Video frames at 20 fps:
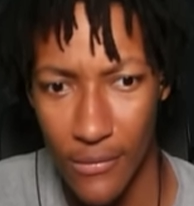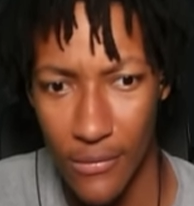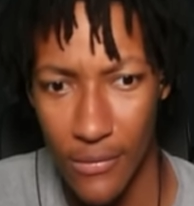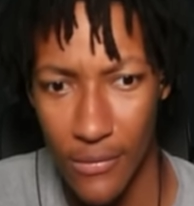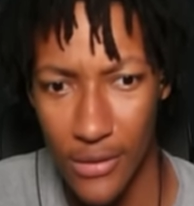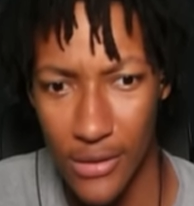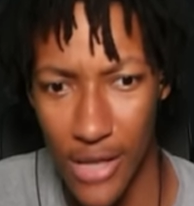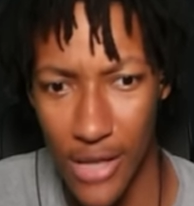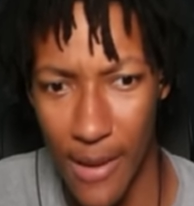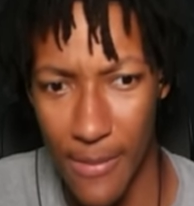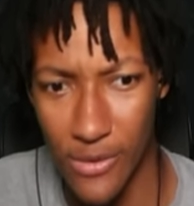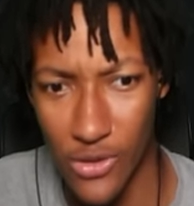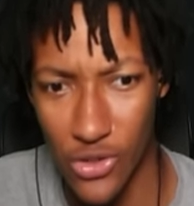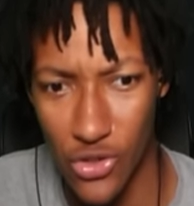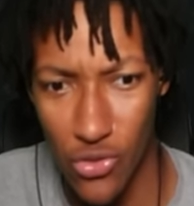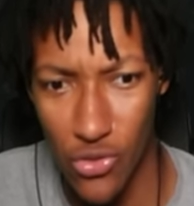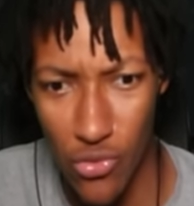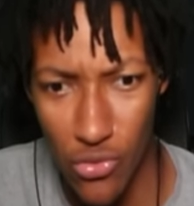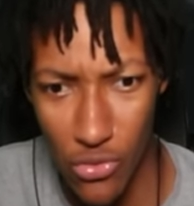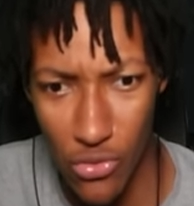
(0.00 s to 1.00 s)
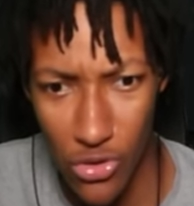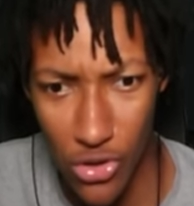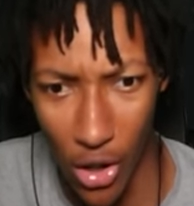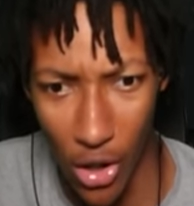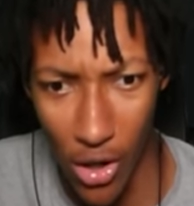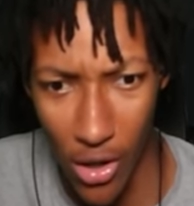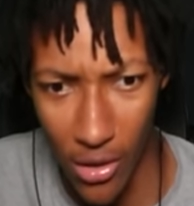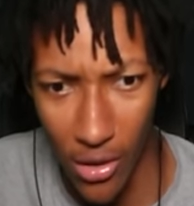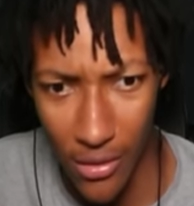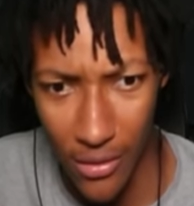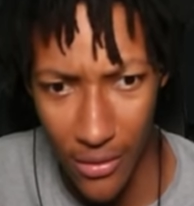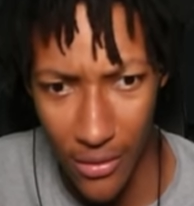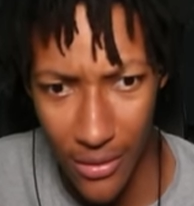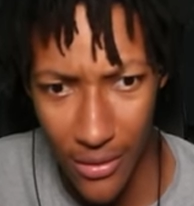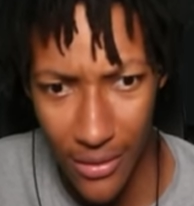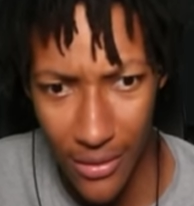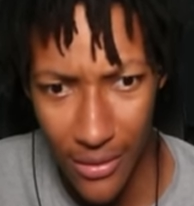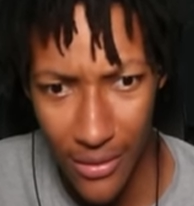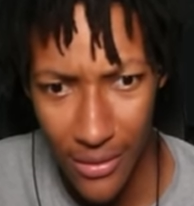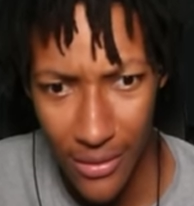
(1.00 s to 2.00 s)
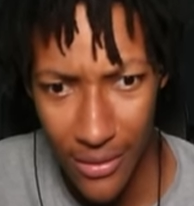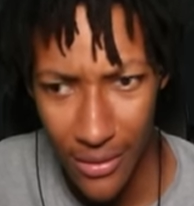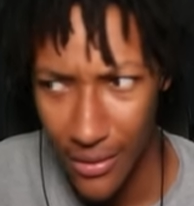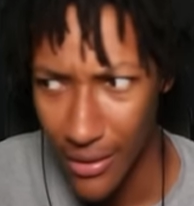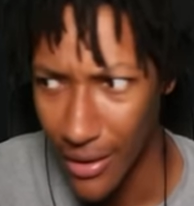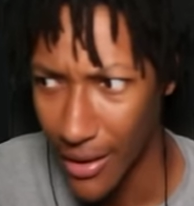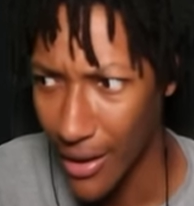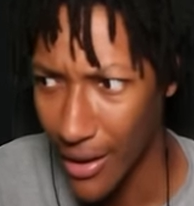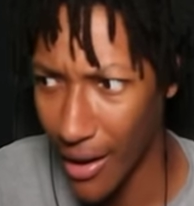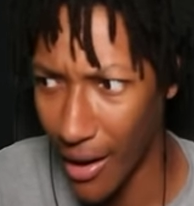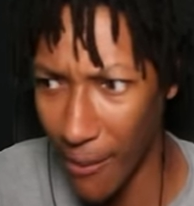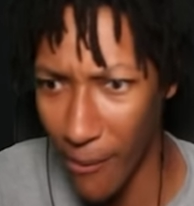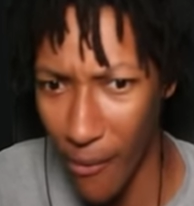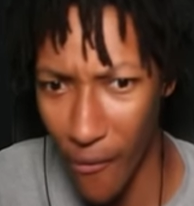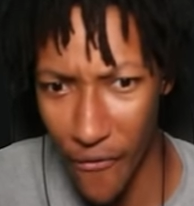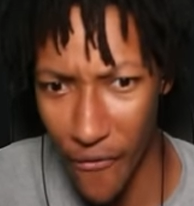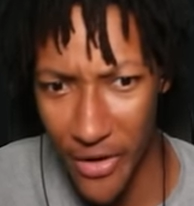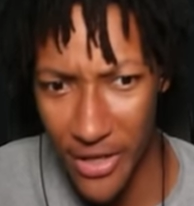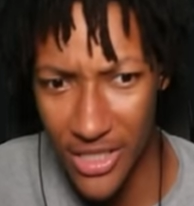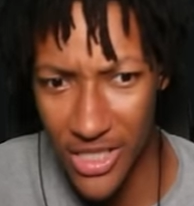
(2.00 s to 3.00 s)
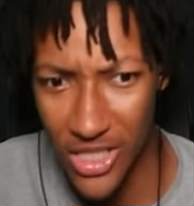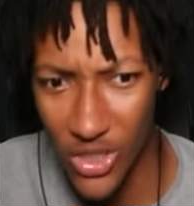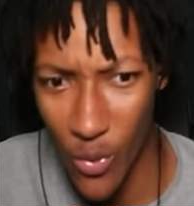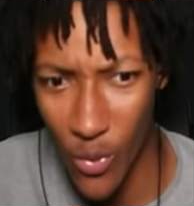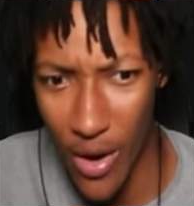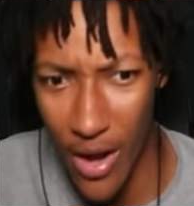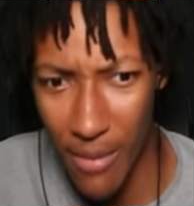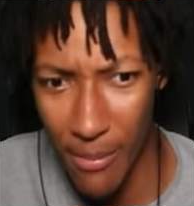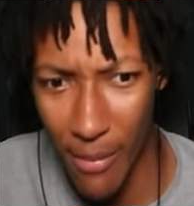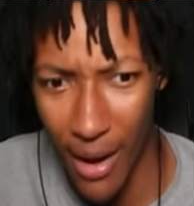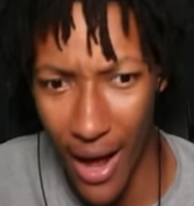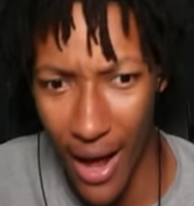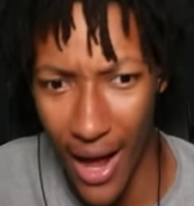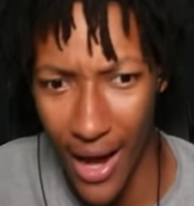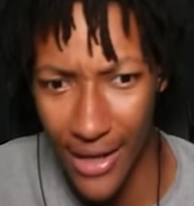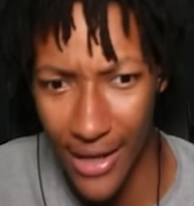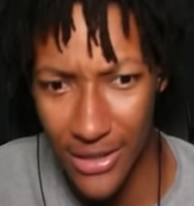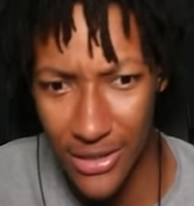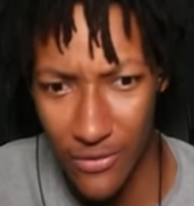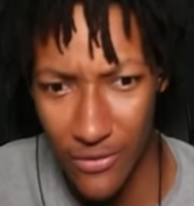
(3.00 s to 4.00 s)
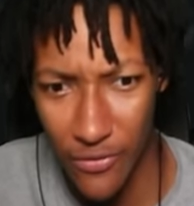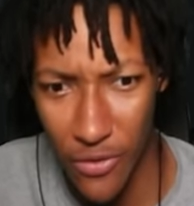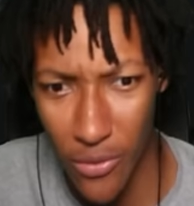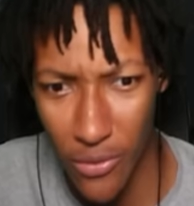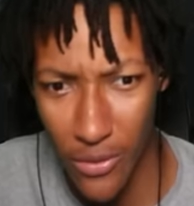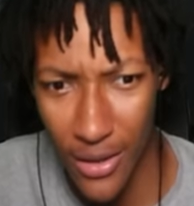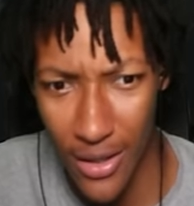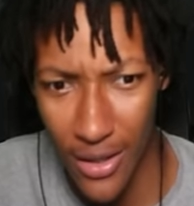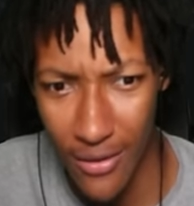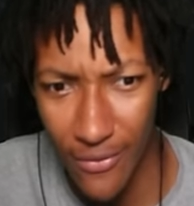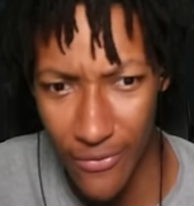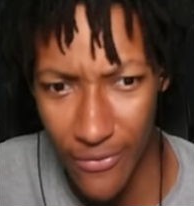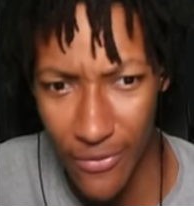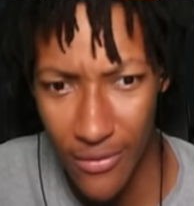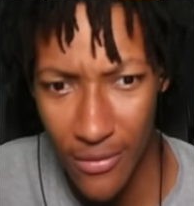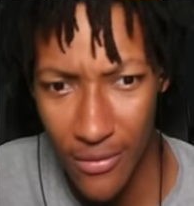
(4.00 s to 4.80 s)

This game is too dark. I'm over here squinting my eyes in real life.